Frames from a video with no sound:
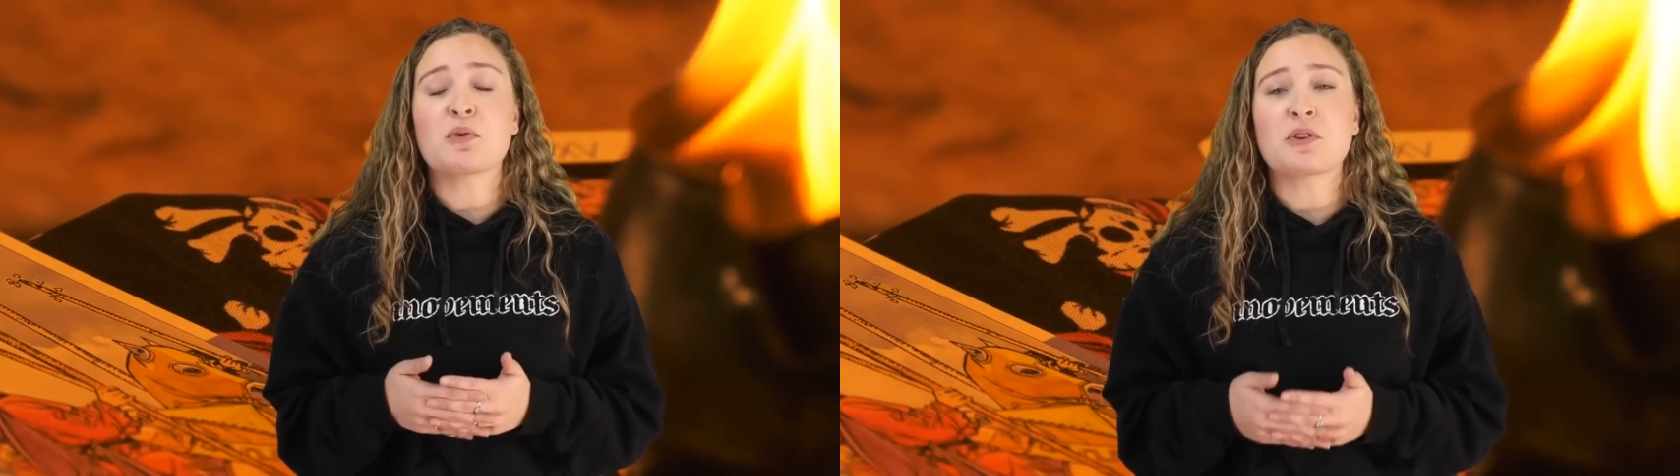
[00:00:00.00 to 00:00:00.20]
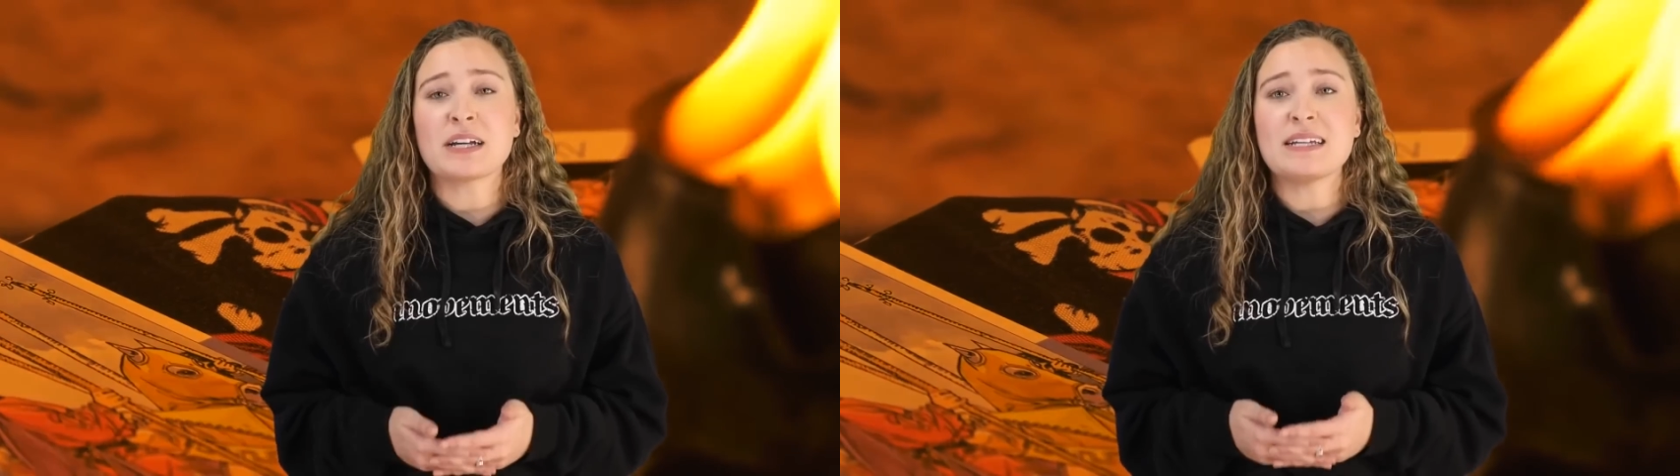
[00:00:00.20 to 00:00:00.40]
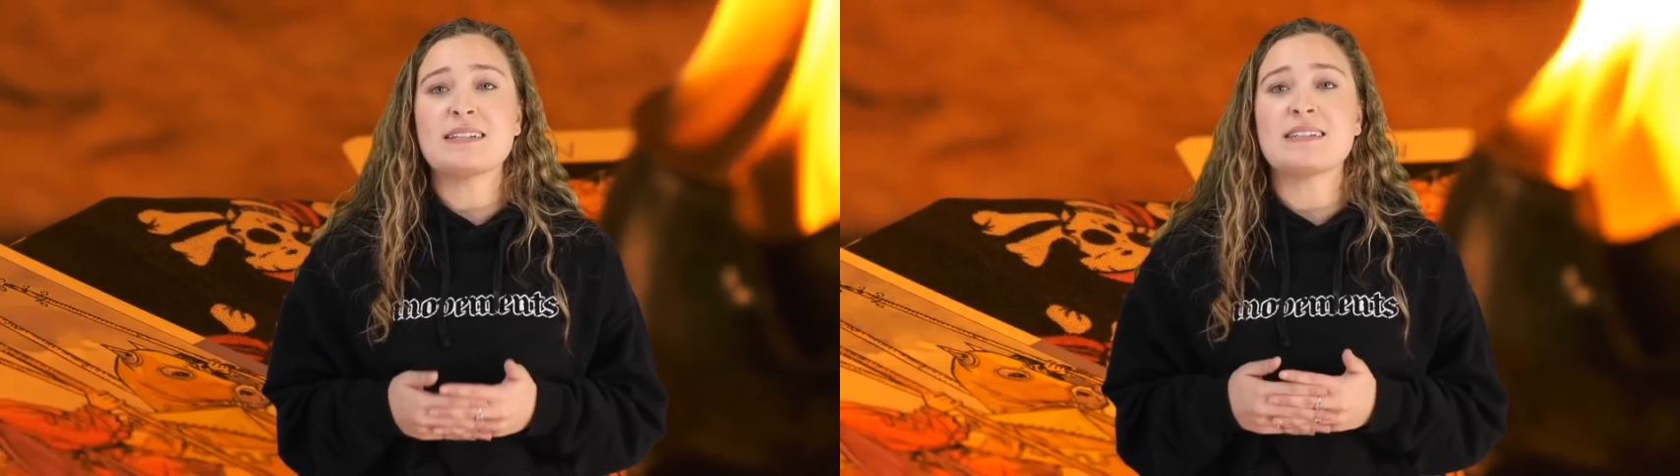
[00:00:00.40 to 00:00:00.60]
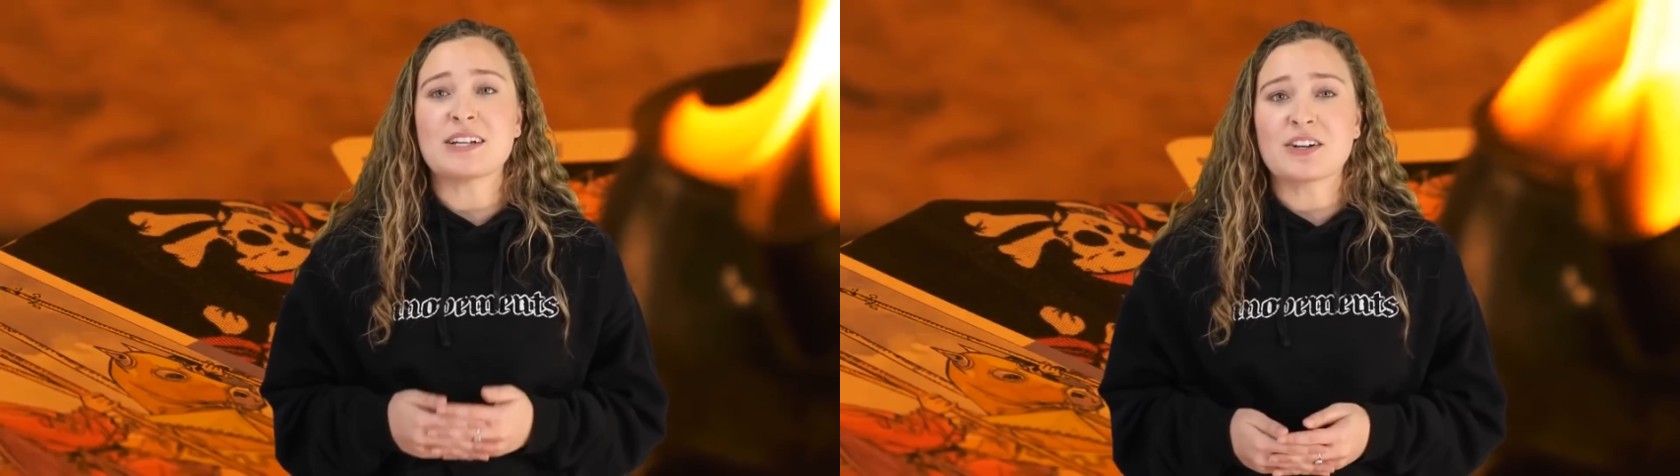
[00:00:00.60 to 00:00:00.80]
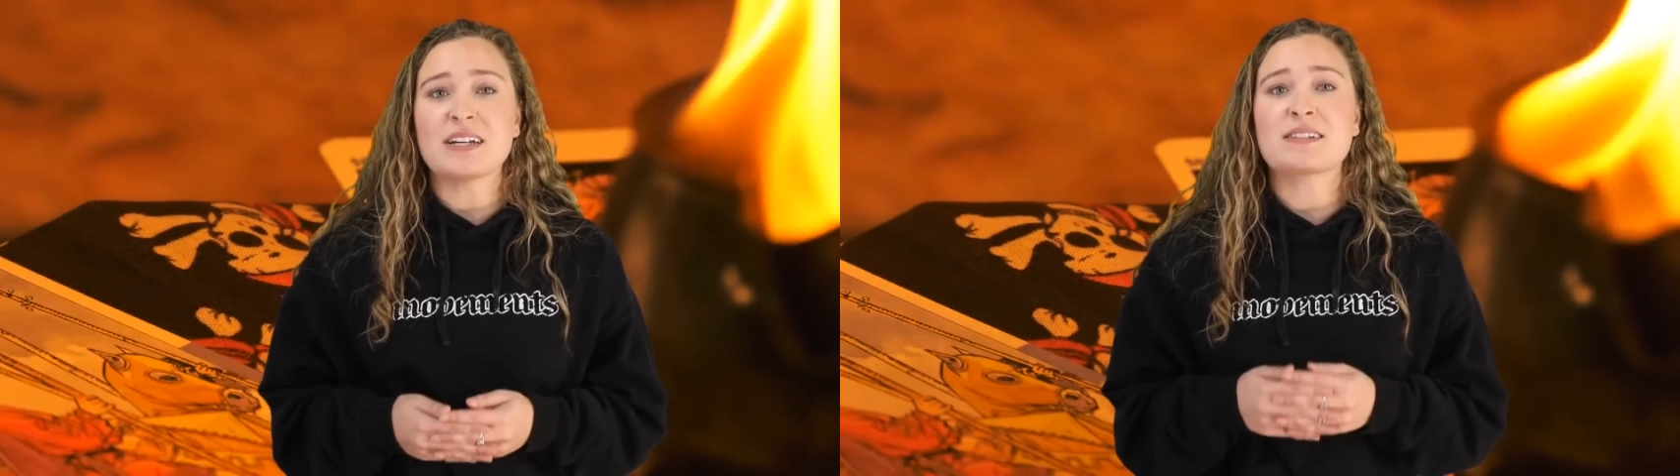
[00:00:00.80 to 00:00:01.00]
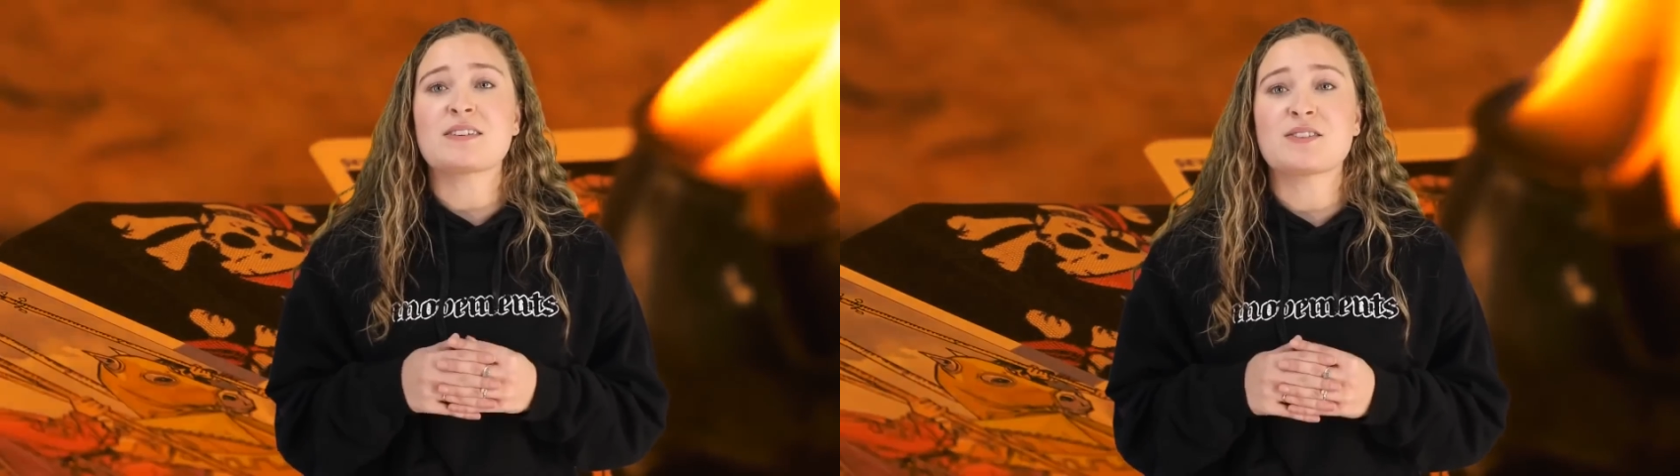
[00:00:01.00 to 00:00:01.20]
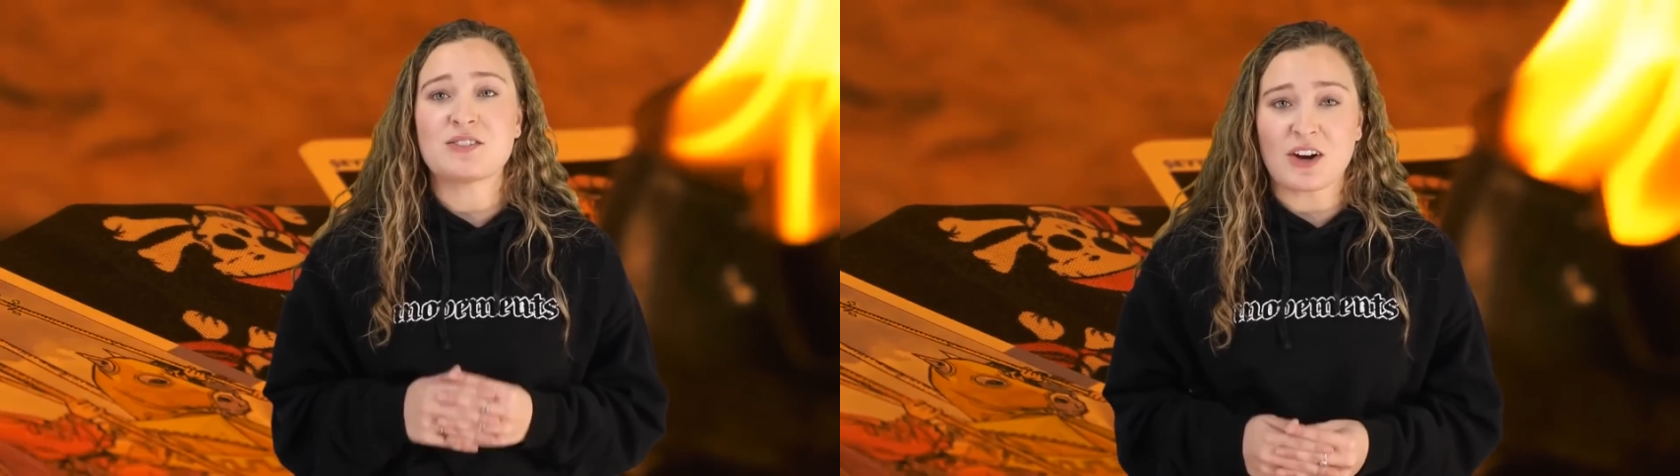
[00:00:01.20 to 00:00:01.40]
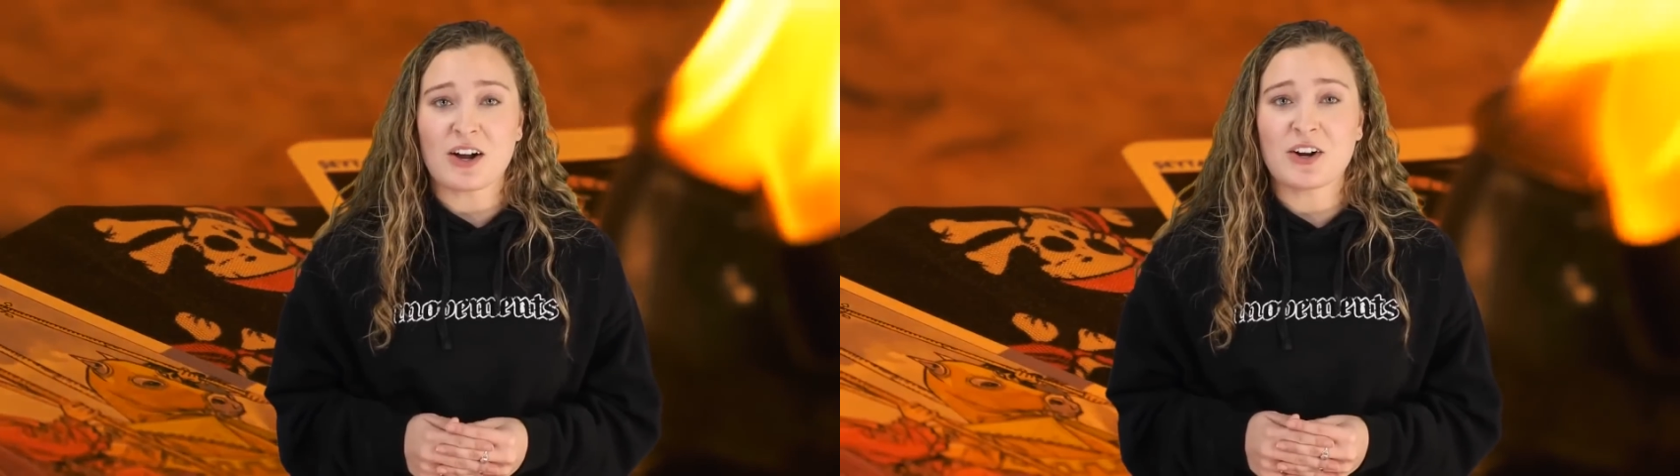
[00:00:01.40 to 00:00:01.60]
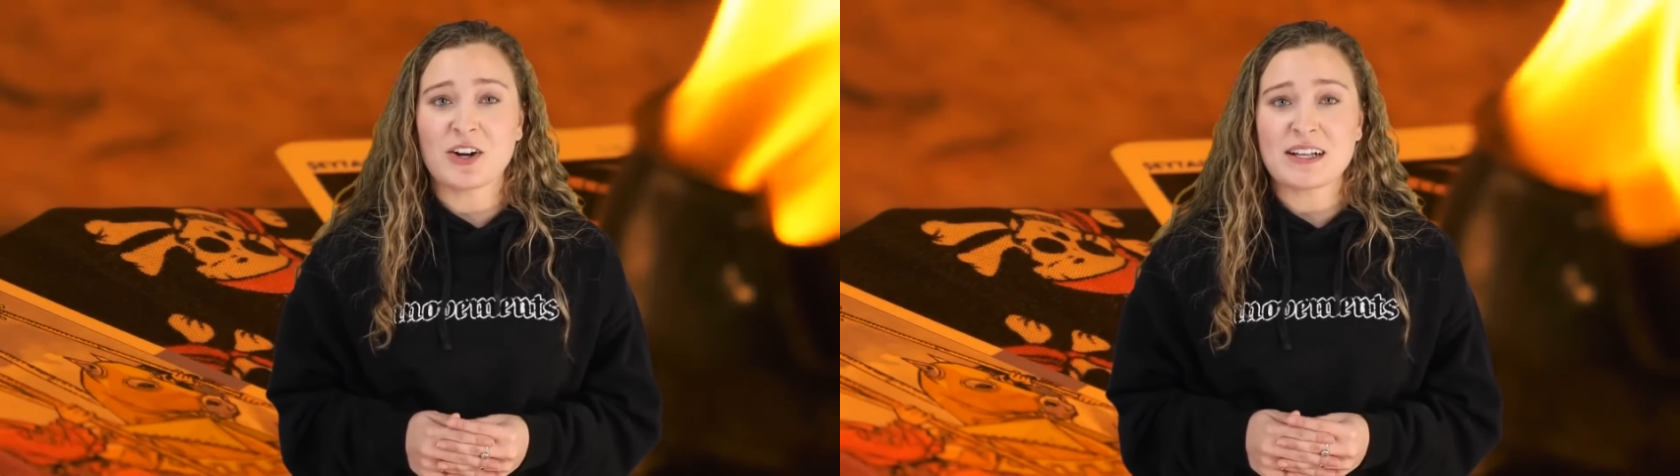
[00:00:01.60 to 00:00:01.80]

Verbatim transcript: pretty serious stalker